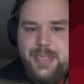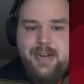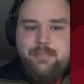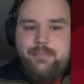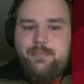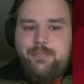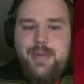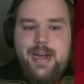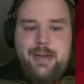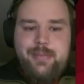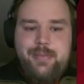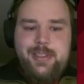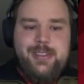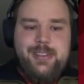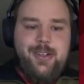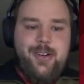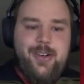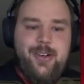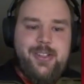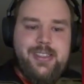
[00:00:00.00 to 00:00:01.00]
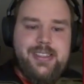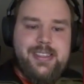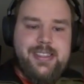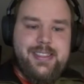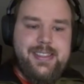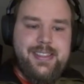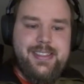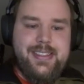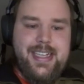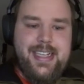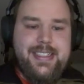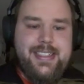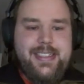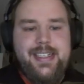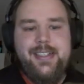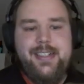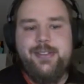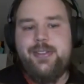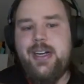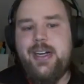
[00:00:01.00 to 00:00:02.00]
bubble all this data
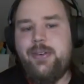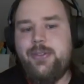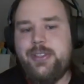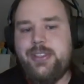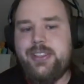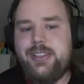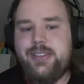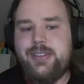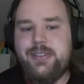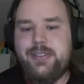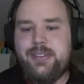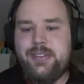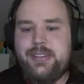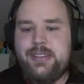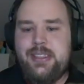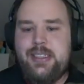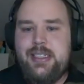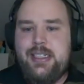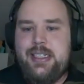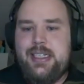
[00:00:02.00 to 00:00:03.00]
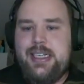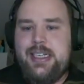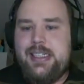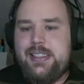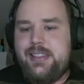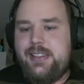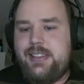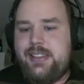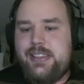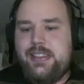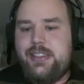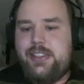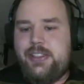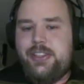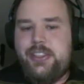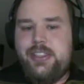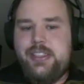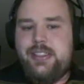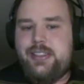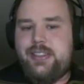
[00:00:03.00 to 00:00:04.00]
around? Isn't it
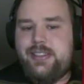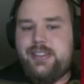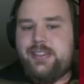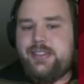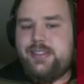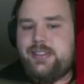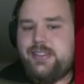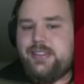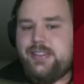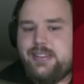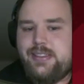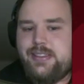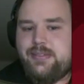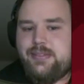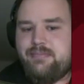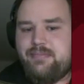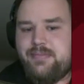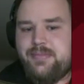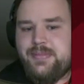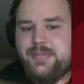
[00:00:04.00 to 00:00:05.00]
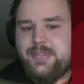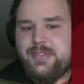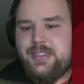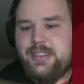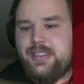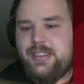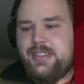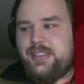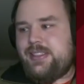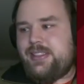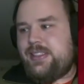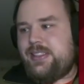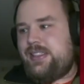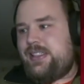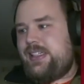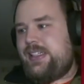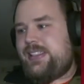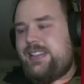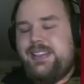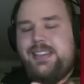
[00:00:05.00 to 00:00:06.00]
just,
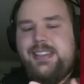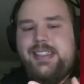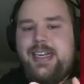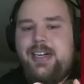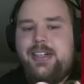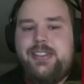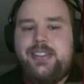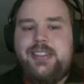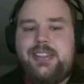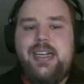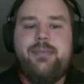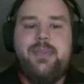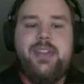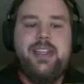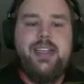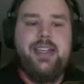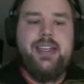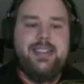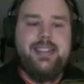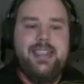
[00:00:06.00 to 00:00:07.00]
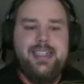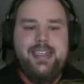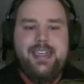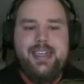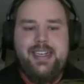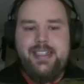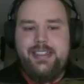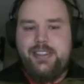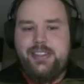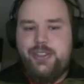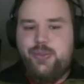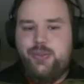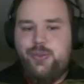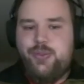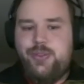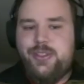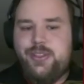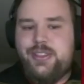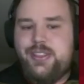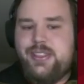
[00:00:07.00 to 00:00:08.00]
isn't there something that I can
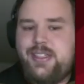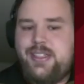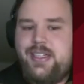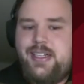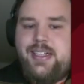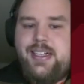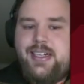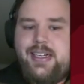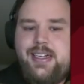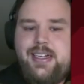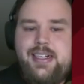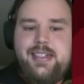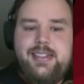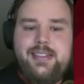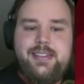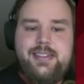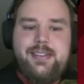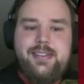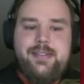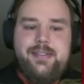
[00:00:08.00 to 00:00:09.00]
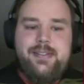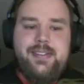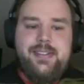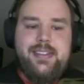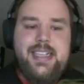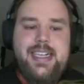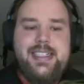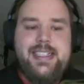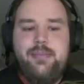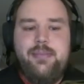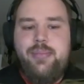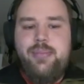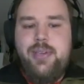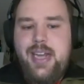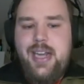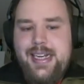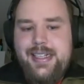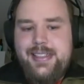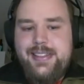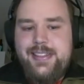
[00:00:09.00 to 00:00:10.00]
use that
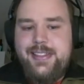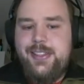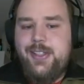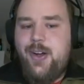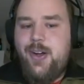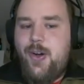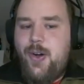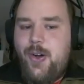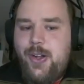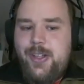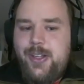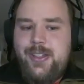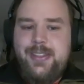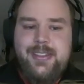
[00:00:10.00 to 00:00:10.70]
implies all